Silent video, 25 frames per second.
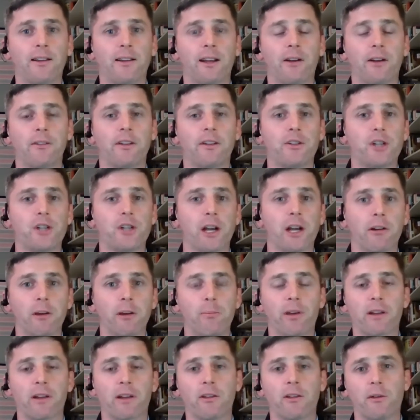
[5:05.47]
you know to cherry
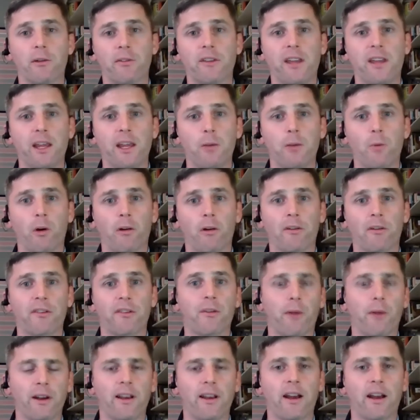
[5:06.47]
pick those keywords
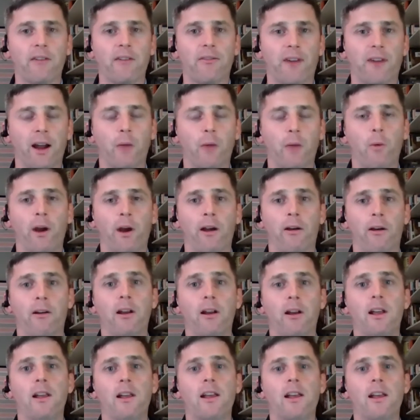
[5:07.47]
to identify where